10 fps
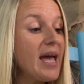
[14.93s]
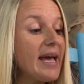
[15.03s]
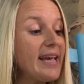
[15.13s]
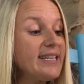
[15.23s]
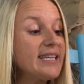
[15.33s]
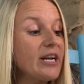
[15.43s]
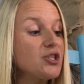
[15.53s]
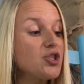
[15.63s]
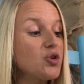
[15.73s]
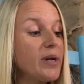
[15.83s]
He's got a
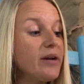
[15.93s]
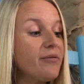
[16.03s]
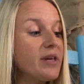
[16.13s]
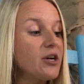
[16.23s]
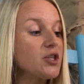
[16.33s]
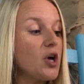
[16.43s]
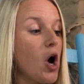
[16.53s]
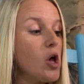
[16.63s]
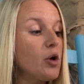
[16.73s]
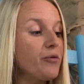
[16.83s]
string of theaters
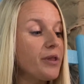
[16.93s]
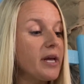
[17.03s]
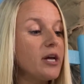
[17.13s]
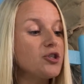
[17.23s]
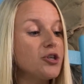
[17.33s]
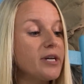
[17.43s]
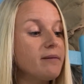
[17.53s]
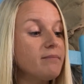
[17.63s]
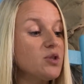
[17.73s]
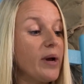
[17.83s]
all over the country,
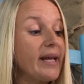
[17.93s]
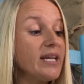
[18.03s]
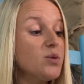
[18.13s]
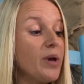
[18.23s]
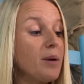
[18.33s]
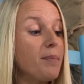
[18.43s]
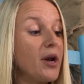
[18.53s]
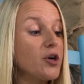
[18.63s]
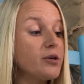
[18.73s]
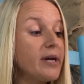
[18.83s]
so I guess we had
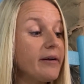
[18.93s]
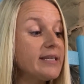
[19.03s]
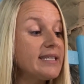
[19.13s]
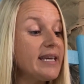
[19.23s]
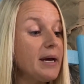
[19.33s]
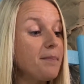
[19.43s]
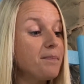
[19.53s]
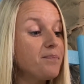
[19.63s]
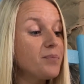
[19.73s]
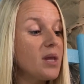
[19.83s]
better go down and see him."
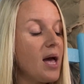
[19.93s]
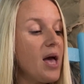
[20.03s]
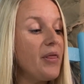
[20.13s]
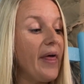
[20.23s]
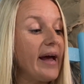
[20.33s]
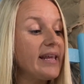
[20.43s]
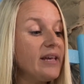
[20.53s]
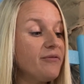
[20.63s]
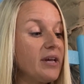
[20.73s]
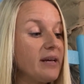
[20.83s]
That
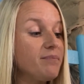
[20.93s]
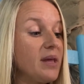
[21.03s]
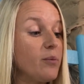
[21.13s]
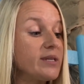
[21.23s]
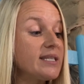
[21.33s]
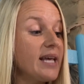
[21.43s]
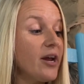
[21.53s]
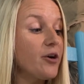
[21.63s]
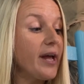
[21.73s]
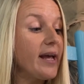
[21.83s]
evening, it was
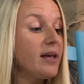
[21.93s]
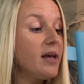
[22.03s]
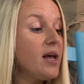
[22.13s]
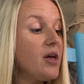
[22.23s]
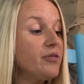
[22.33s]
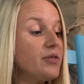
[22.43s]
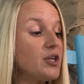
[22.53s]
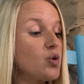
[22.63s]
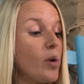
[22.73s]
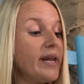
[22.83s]
Saturday, the
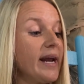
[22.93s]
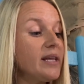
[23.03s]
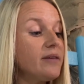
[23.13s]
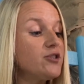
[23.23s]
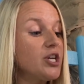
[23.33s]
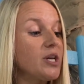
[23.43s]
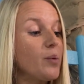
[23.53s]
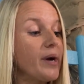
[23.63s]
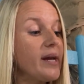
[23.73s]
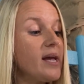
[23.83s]
29th of
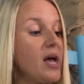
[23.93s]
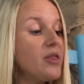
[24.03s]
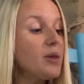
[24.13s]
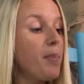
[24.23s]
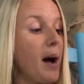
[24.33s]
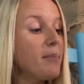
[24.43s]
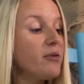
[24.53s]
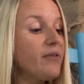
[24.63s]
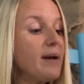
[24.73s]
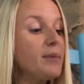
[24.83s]
January, the Popper
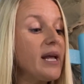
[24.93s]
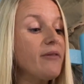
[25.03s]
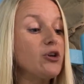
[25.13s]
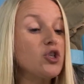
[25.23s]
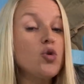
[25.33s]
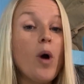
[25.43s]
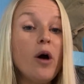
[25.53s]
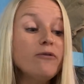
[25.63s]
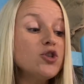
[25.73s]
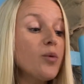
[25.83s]
family and their
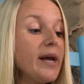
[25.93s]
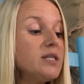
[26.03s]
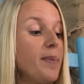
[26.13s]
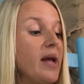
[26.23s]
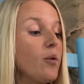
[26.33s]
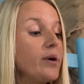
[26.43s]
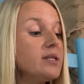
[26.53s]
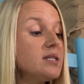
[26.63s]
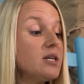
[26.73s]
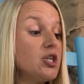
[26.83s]
12 trained
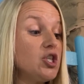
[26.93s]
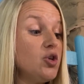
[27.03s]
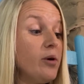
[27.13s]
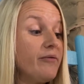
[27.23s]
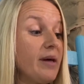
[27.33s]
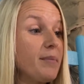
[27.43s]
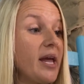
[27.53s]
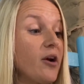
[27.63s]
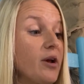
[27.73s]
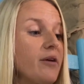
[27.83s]
penguins, two of them
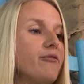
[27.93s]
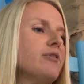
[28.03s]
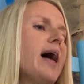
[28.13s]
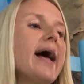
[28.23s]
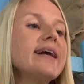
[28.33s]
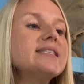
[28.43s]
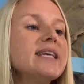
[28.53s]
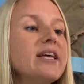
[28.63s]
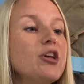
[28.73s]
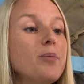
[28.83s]
carrying flags
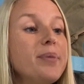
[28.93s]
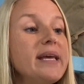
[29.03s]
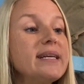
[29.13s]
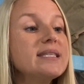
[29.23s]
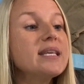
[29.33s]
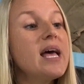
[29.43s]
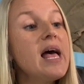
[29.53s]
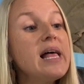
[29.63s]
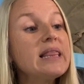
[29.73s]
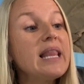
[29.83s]
in their beaks,
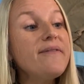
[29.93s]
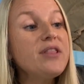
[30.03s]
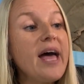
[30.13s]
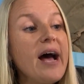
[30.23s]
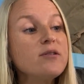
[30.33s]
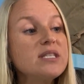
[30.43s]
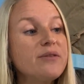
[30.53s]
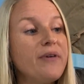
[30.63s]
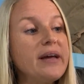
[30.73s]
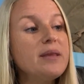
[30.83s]
left the house to
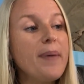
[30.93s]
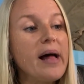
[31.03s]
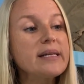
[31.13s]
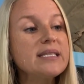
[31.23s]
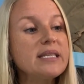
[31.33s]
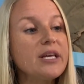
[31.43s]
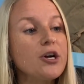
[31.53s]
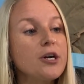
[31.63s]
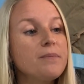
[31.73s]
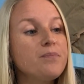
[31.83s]
find the Palace
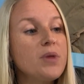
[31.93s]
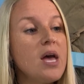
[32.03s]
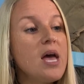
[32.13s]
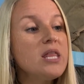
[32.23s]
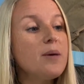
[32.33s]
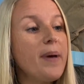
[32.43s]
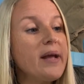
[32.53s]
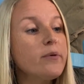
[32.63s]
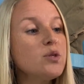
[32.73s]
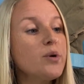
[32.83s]
Theater. The
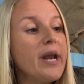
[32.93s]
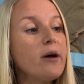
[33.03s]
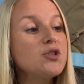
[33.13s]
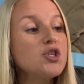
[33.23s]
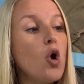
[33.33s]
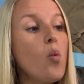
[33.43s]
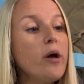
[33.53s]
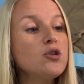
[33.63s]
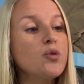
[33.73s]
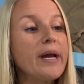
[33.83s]
penguins were now so
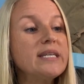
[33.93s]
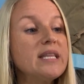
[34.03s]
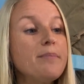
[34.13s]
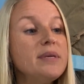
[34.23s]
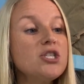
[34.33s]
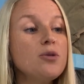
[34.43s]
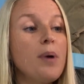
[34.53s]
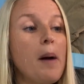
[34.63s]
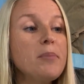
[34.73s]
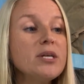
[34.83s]
well trained that Mr.
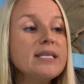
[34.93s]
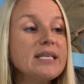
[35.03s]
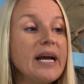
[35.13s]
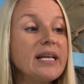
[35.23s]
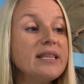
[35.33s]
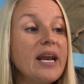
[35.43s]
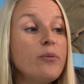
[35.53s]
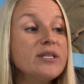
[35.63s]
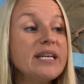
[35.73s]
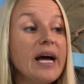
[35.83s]
Popper decided that it
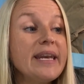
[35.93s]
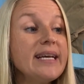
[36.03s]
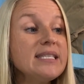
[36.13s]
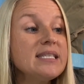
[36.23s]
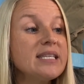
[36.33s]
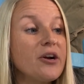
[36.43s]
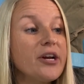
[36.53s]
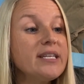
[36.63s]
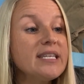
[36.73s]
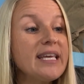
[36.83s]
was not
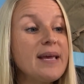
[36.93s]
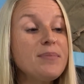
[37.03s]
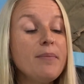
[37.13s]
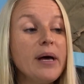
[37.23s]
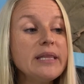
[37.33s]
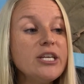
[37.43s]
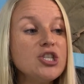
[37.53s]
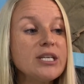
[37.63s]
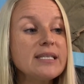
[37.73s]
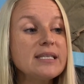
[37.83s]
necessary to keep them on
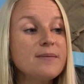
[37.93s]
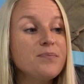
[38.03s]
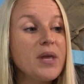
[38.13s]
leashes.